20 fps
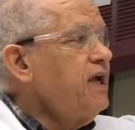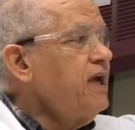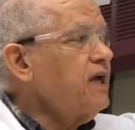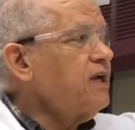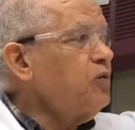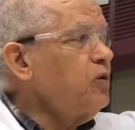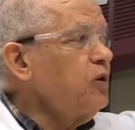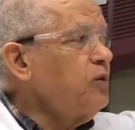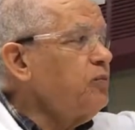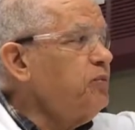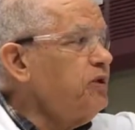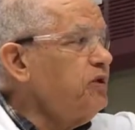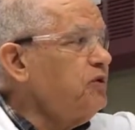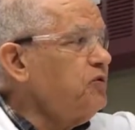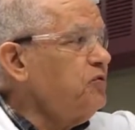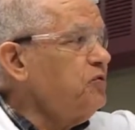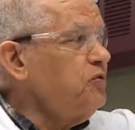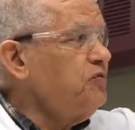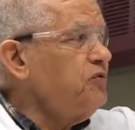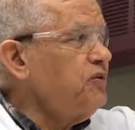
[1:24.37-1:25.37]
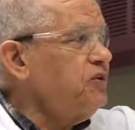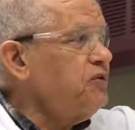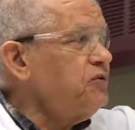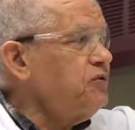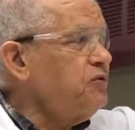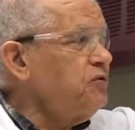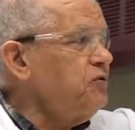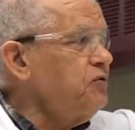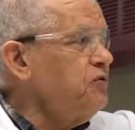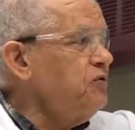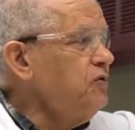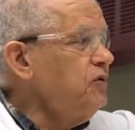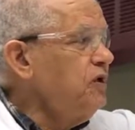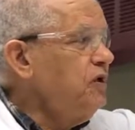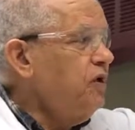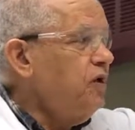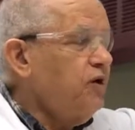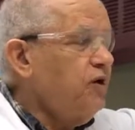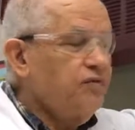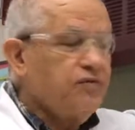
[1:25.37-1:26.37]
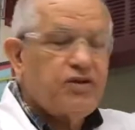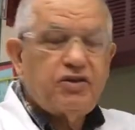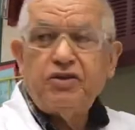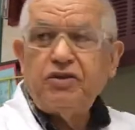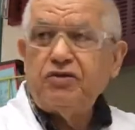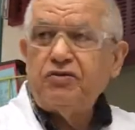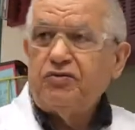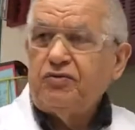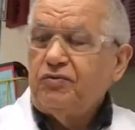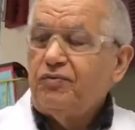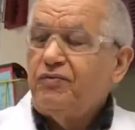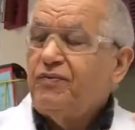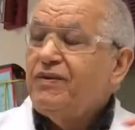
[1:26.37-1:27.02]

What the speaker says: equal B2 V2 over T2.